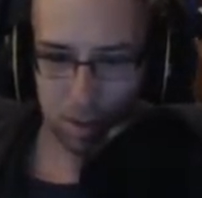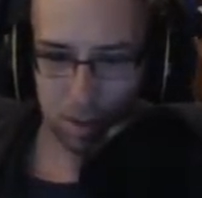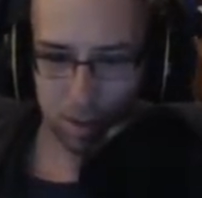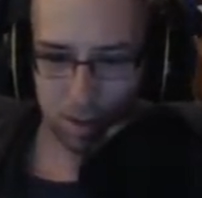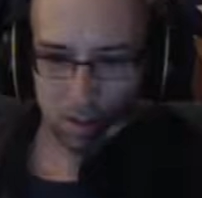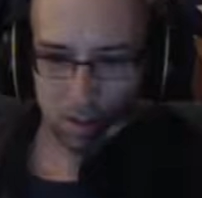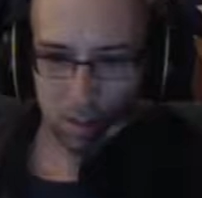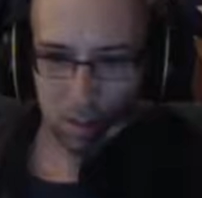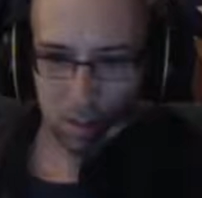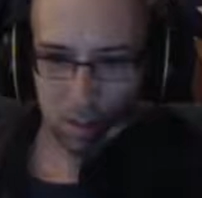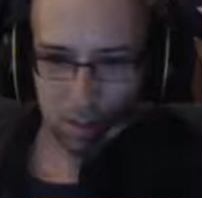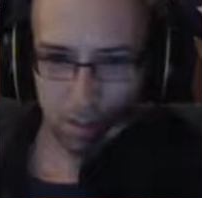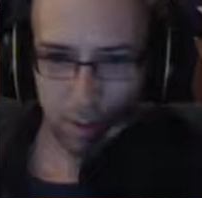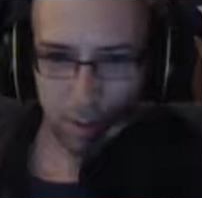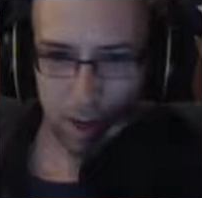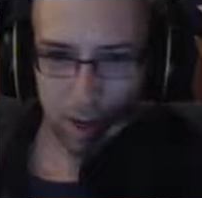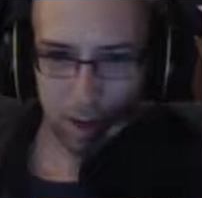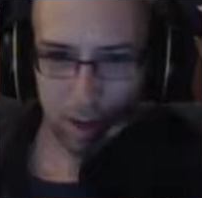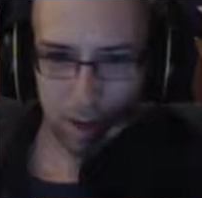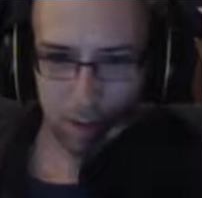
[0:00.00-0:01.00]
uh, this game is
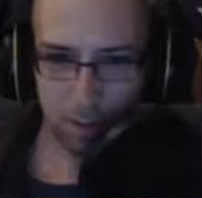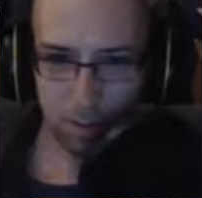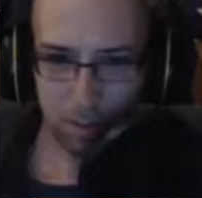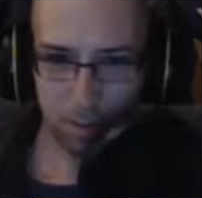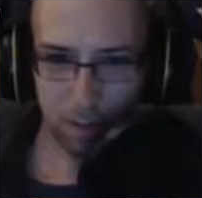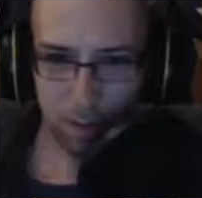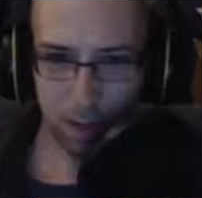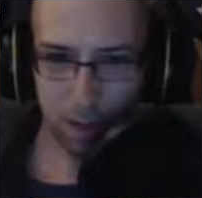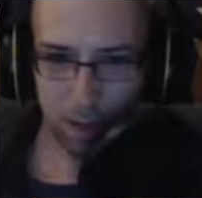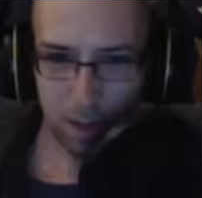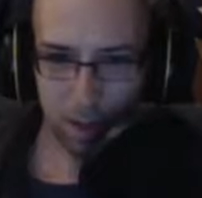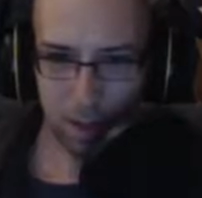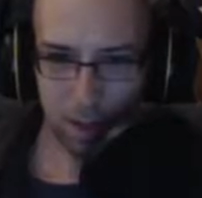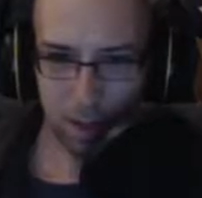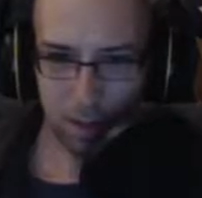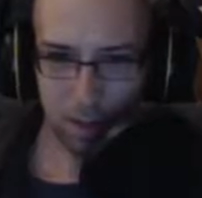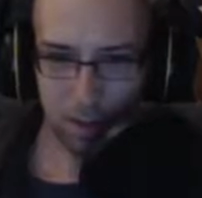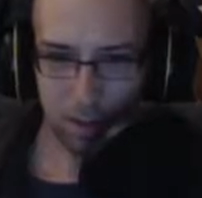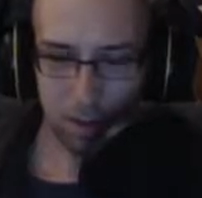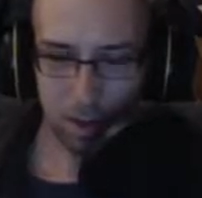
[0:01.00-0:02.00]
quiet enough that I
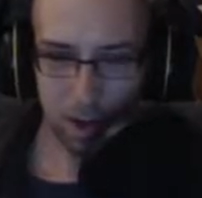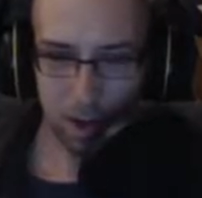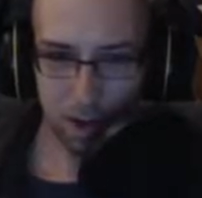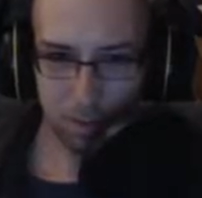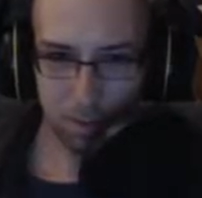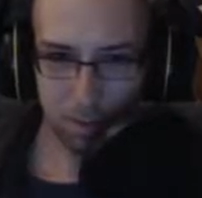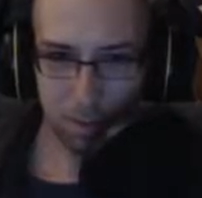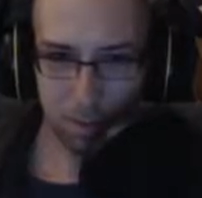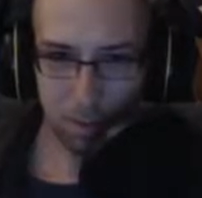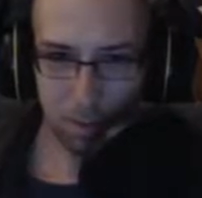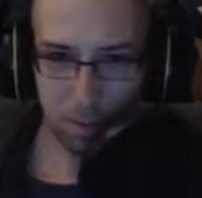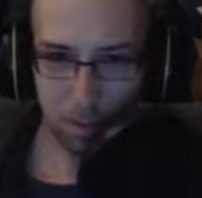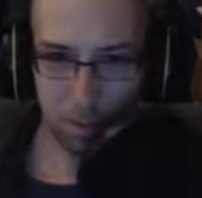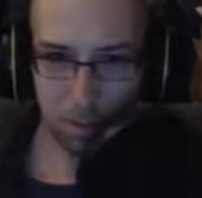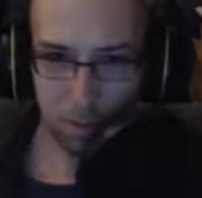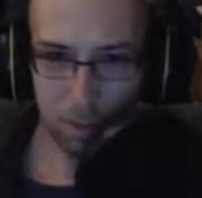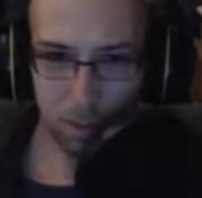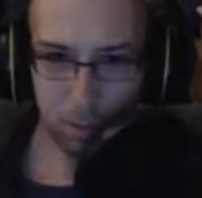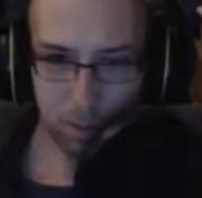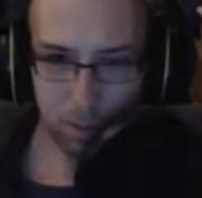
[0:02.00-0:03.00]
could have the volume
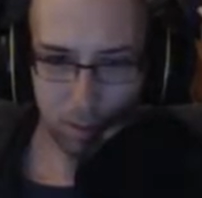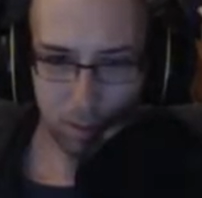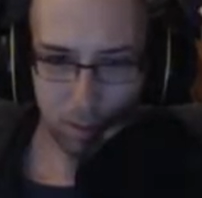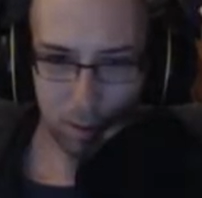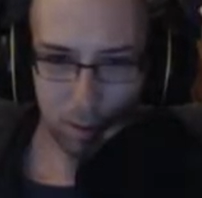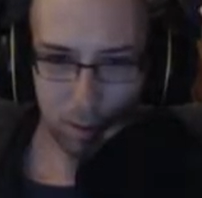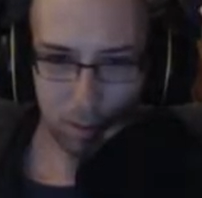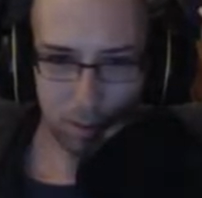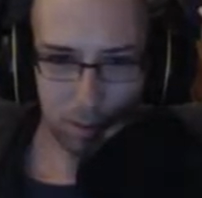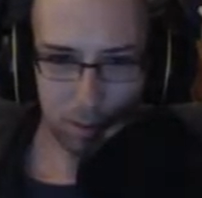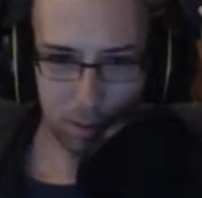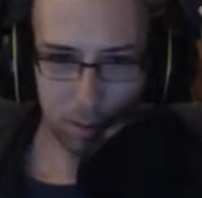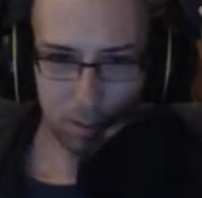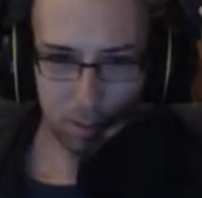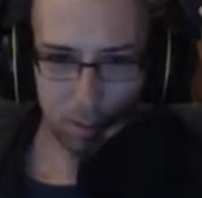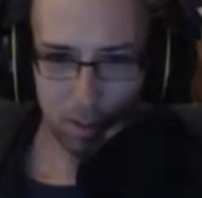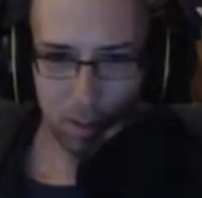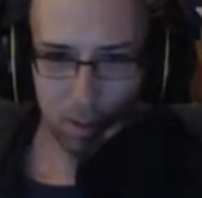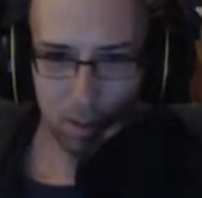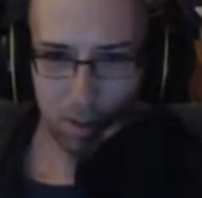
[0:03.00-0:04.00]
equal to my own
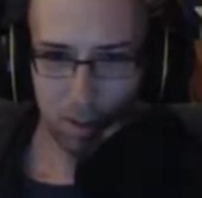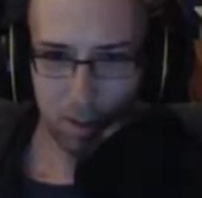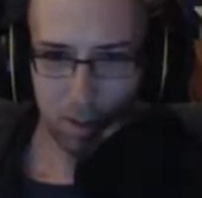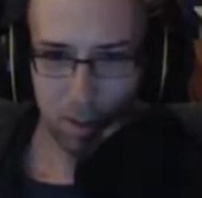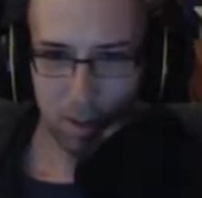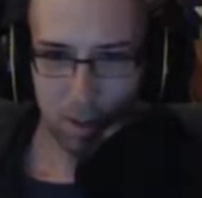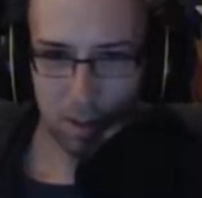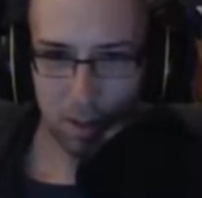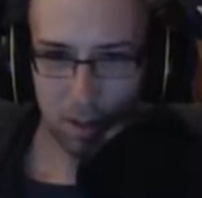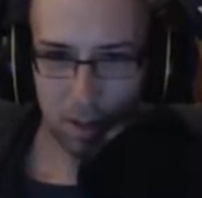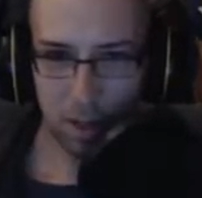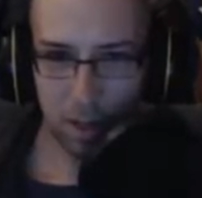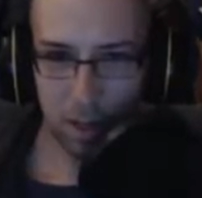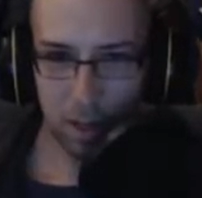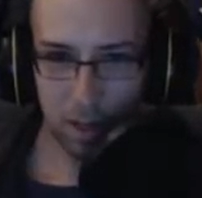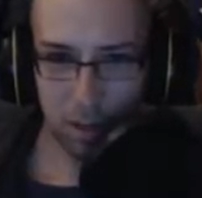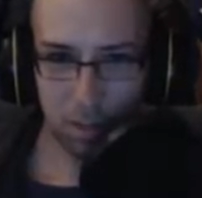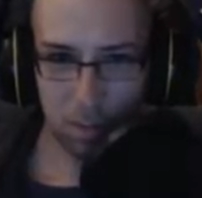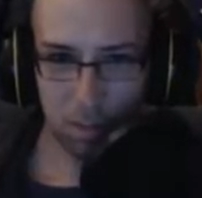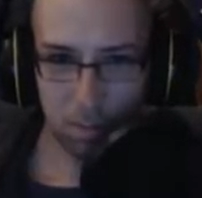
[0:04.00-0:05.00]
volume.
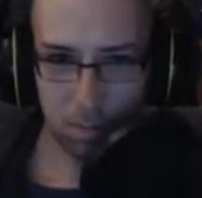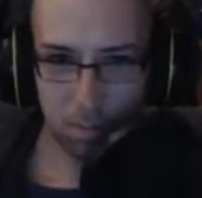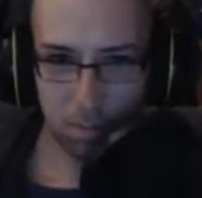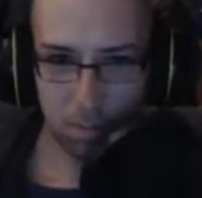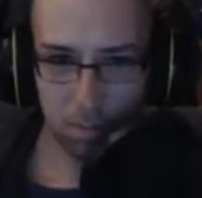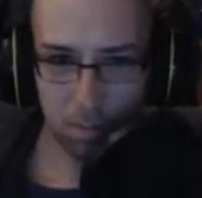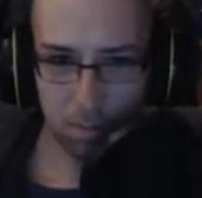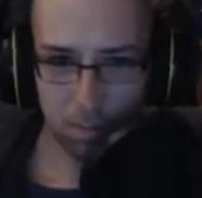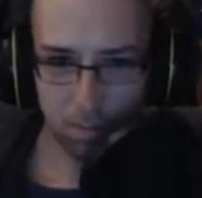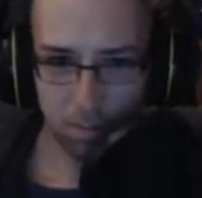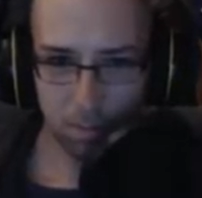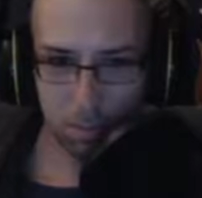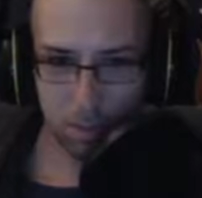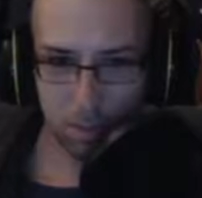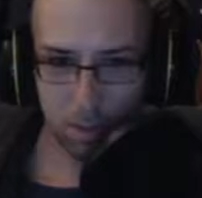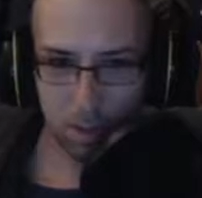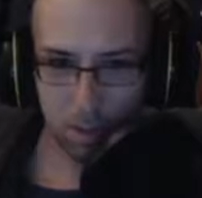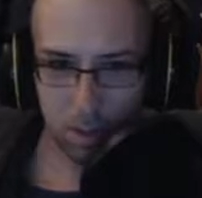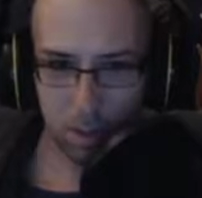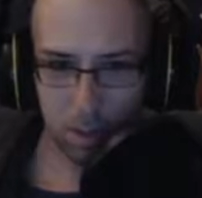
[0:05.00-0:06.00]
Now,
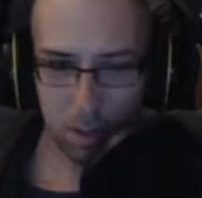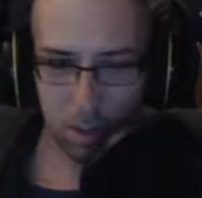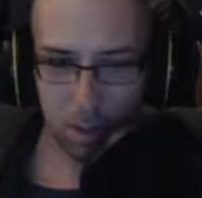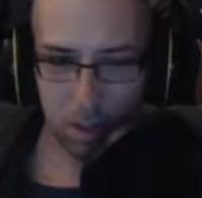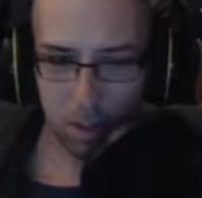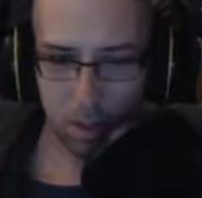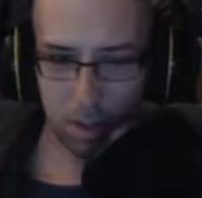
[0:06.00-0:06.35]
it,